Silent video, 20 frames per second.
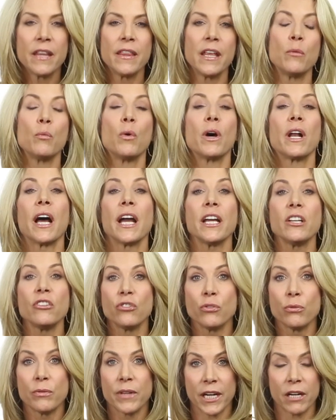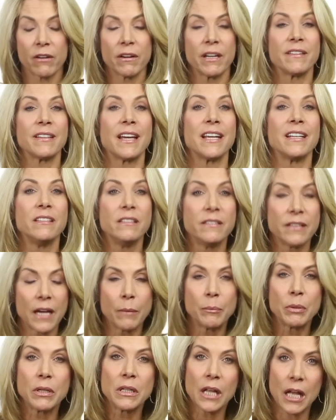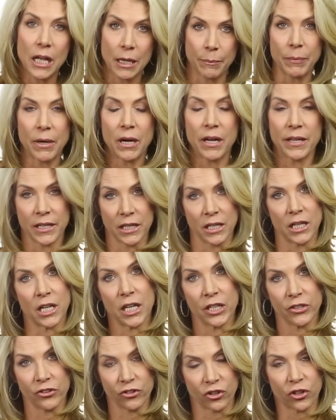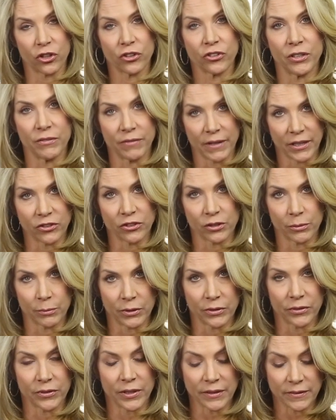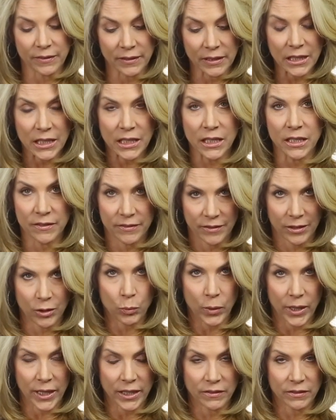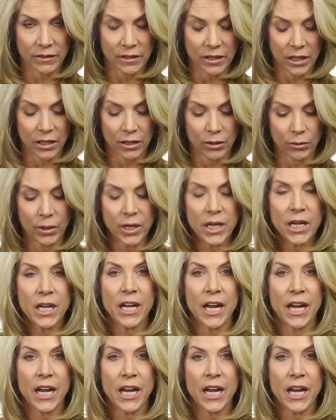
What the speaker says: then what I do there is I double up on the non-starchy vegetables. That's an easy way to go.